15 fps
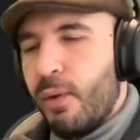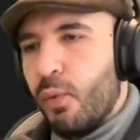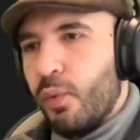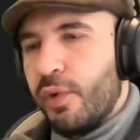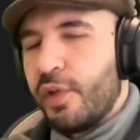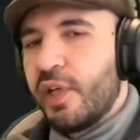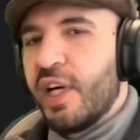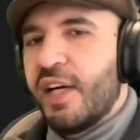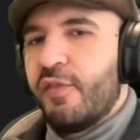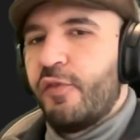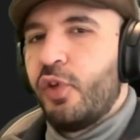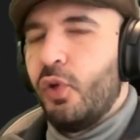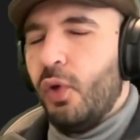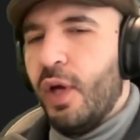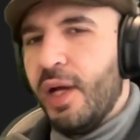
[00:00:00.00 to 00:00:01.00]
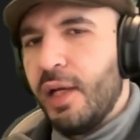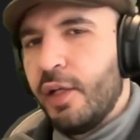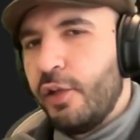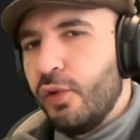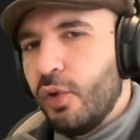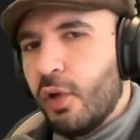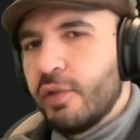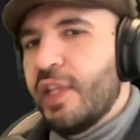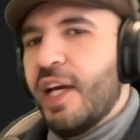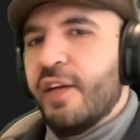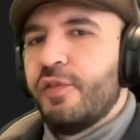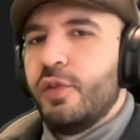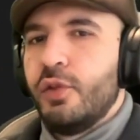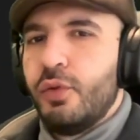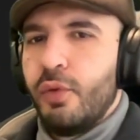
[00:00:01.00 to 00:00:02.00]
With GraphQL, you don't
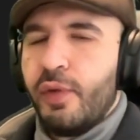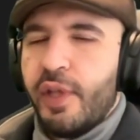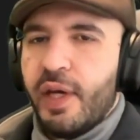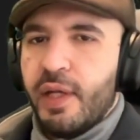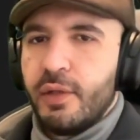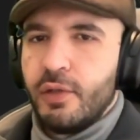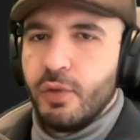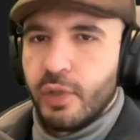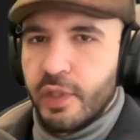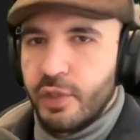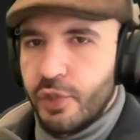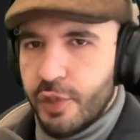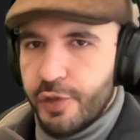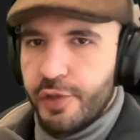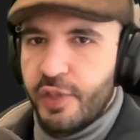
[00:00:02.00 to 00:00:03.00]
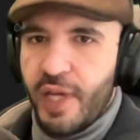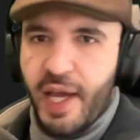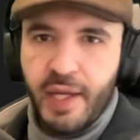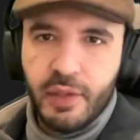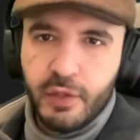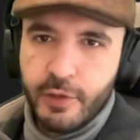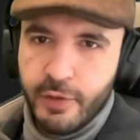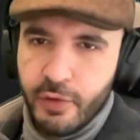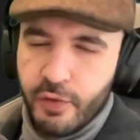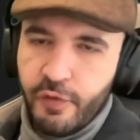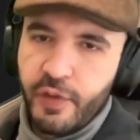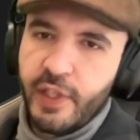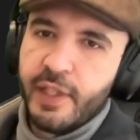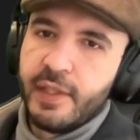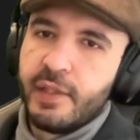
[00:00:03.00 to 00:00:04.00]
have to do that. You can just add new
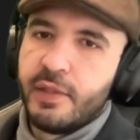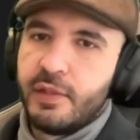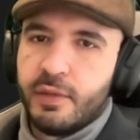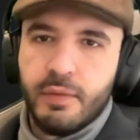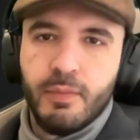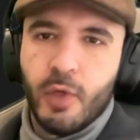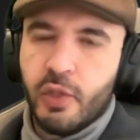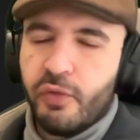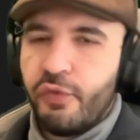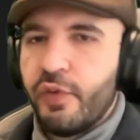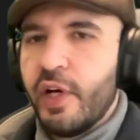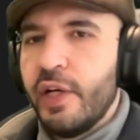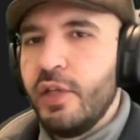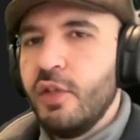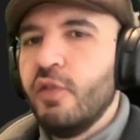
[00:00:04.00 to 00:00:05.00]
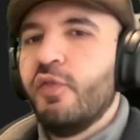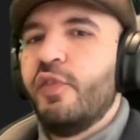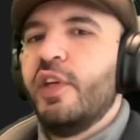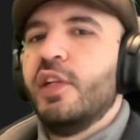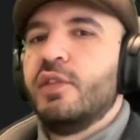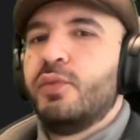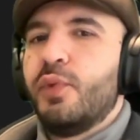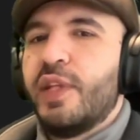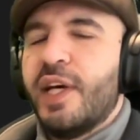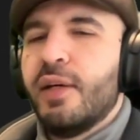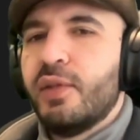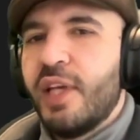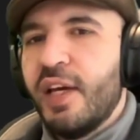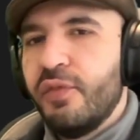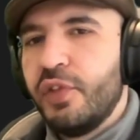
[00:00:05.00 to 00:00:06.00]
fields, modify new fields
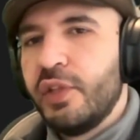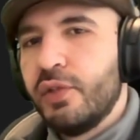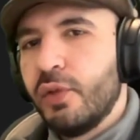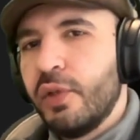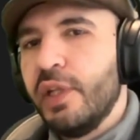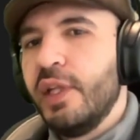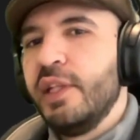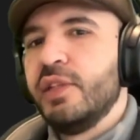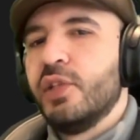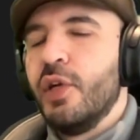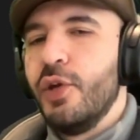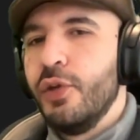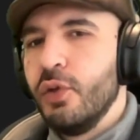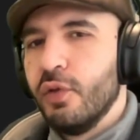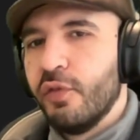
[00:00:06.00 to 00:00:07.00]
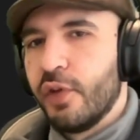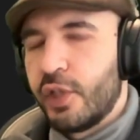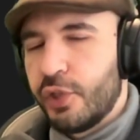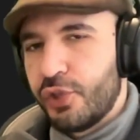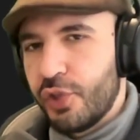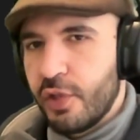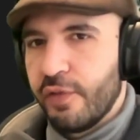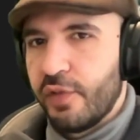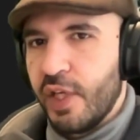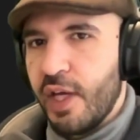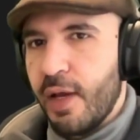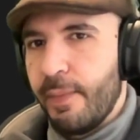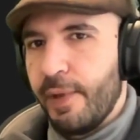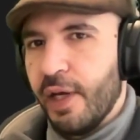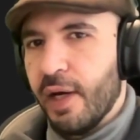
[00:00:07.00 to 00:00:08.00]
without having to release a new version of
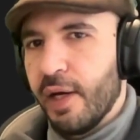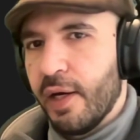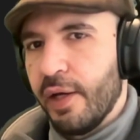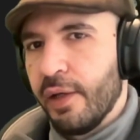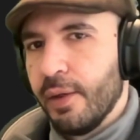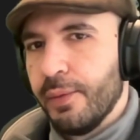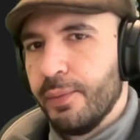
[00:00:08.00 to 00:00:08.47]
the API.